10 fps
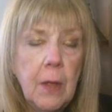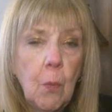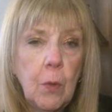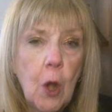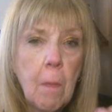
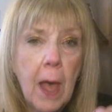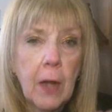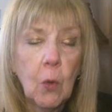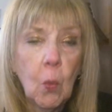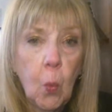No
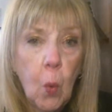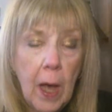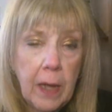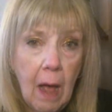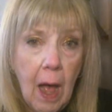matter
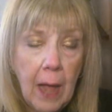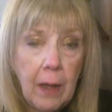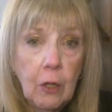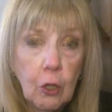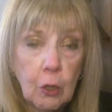what I
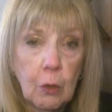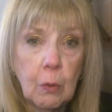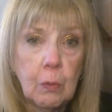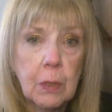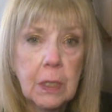
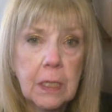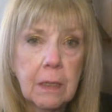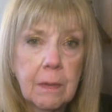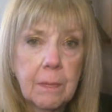lose,